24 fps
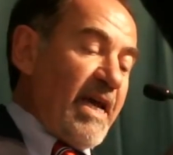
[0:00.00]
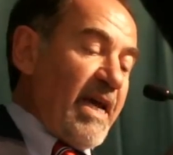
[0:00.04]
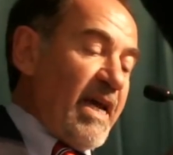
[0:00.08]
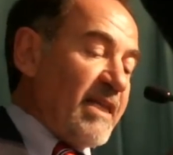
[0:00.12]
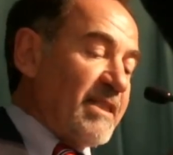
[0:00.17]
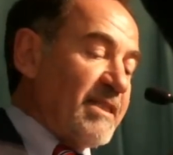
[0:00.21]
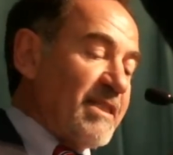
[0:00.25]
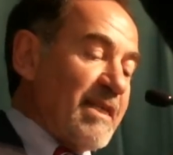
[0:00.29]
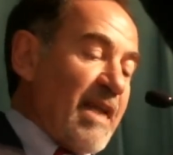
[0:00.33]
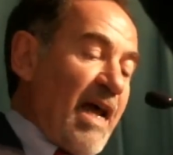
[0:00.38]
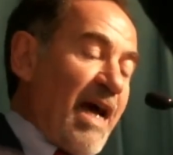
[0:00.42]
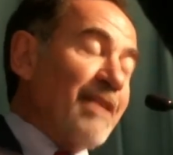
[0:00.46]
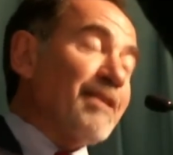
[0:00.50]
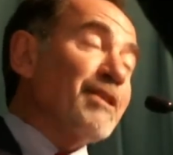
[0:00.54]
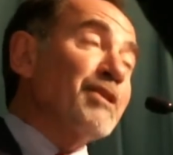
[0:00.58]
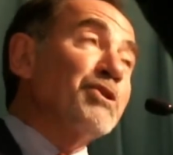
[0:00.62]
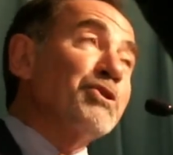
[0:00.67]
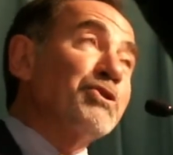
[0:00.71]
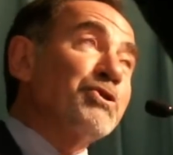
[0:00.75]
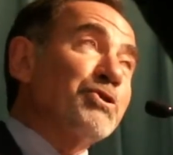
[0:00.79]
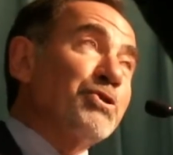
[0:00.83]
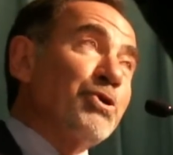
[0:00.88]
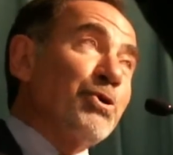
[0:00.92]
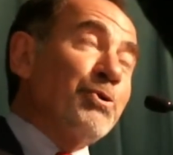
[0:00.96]
It's not the
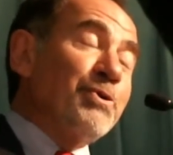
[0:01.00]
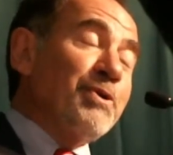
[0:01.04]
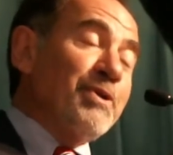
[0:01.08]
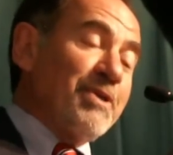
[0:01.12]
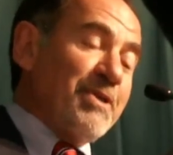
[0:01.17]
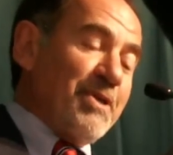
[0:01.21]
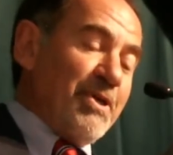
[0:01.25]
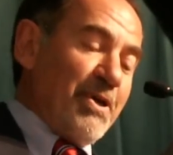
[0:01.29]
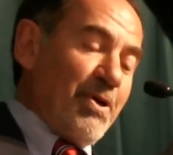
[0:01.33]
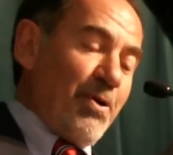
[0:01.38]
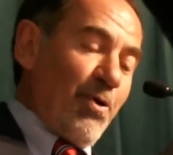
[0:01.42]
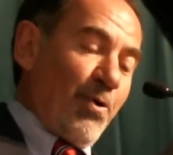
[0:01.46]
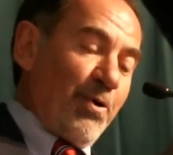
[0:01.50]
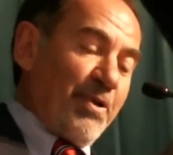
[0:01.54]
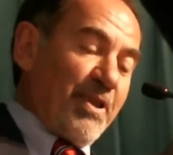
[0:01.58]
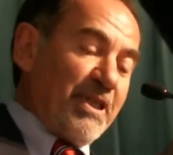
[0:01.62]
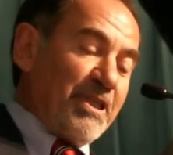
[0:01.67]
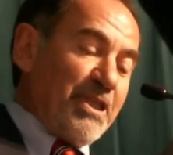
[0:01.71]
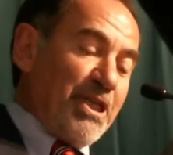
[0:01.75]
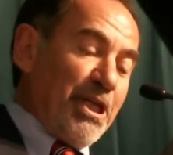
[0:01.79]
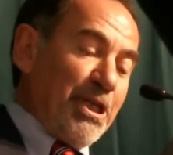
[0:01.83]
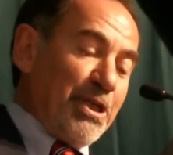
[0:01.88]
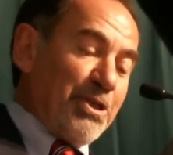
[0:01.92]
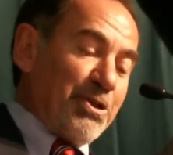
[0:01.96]
student or
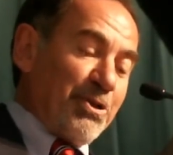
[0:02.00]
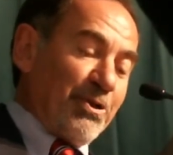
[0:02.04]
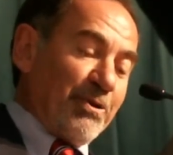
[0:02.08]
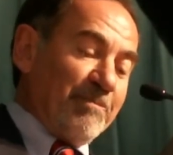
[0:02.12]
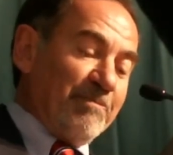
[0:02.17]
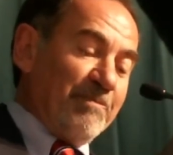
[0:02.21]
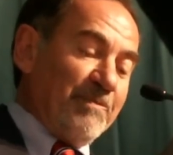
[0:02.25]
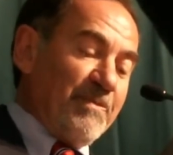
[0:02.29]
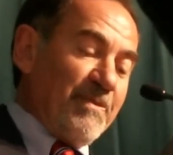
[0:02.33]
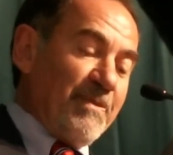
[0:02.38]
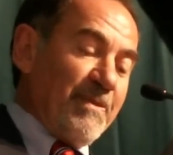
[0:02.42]
the teacher.